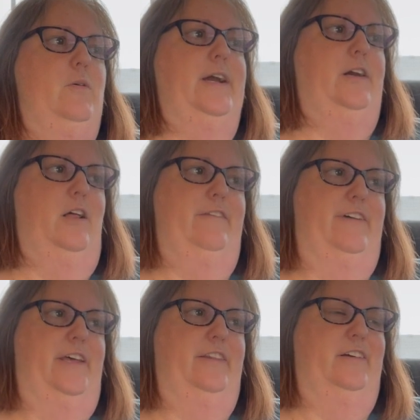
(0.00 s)
I call the
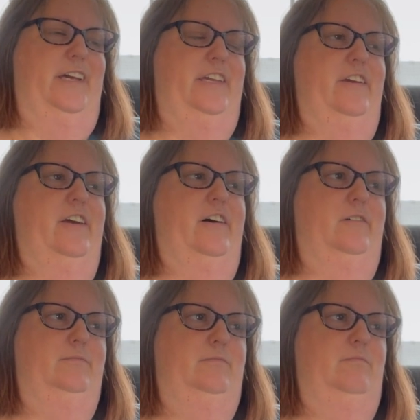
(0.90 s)
vet, and they're like, you
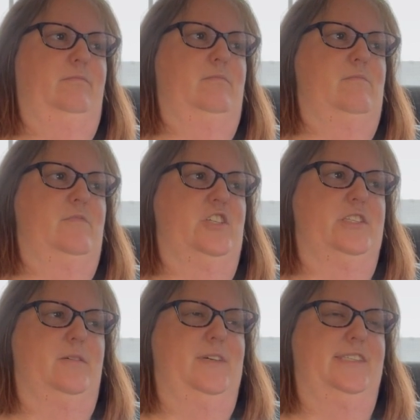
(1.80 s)
know, just
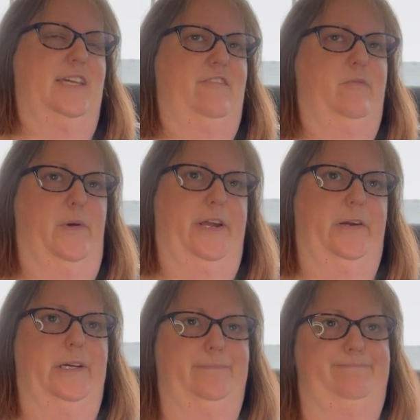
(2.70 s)
to be safe, bring her
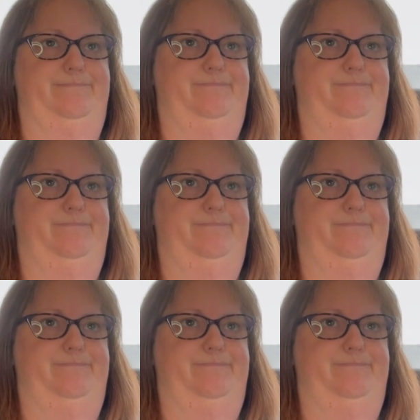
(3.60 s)
in.